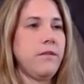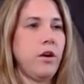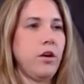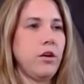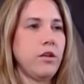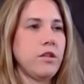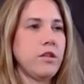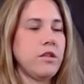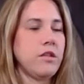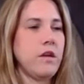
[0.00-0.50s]

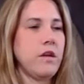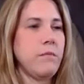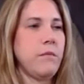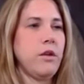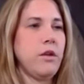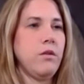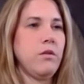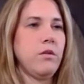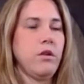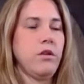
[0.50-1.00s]
first, but
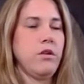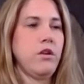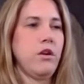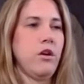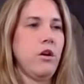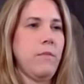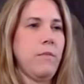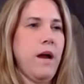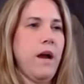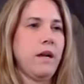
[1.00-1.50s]
you couldn't
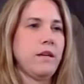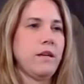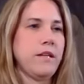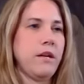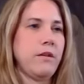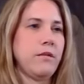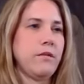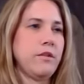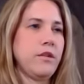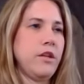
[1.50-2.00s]
go back
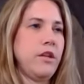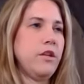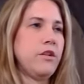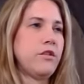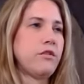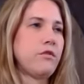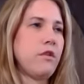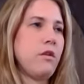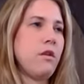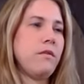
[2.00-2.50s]
down to
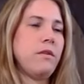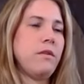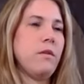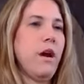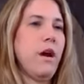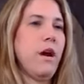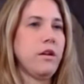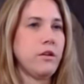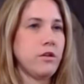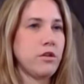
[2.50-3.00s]
intro if you
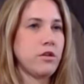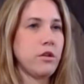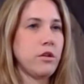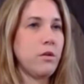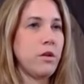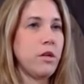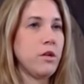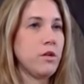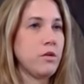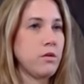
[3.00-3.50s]
hadn't
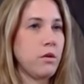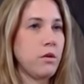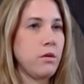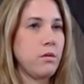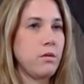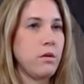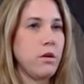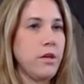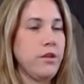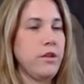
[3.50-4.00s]
shown
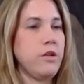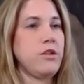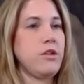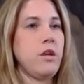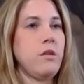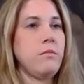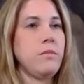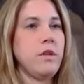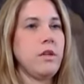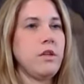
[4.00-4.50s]
intro in the
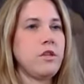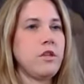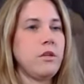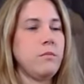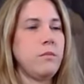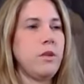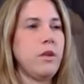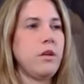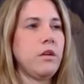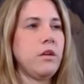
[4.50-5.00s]

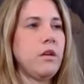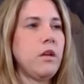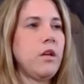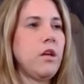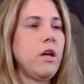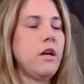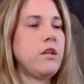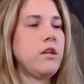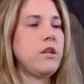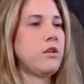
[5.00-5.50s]
championship year
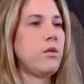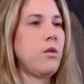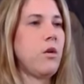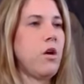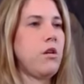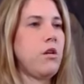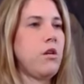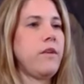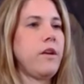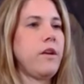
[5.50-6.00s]
as your
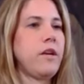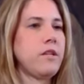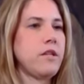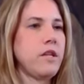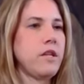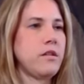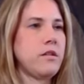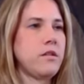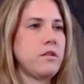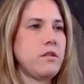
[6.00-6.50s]
qualifying
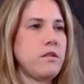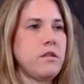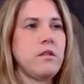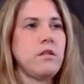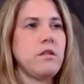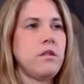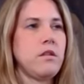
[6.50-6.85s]
test.